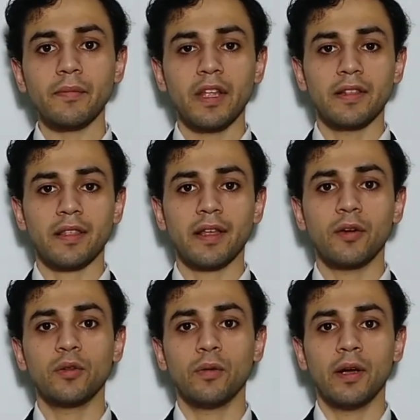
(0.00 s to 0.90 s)
The
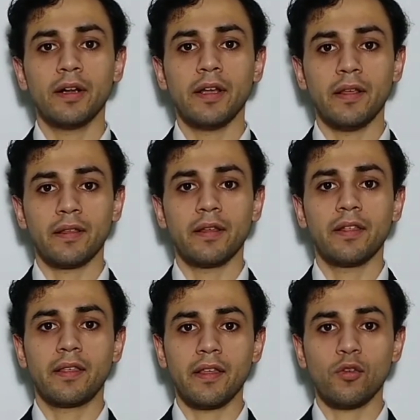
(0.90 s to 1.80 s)
second one is
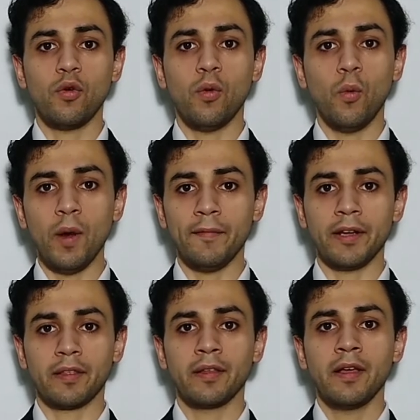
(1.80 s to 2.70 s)
Cisco
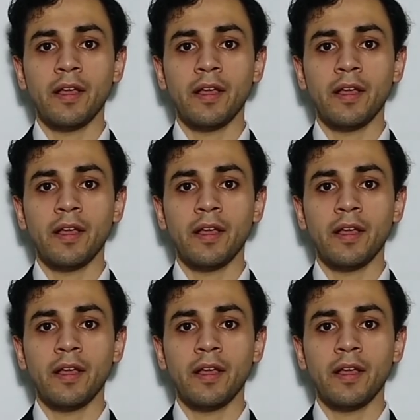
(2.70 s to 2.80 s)
Webex.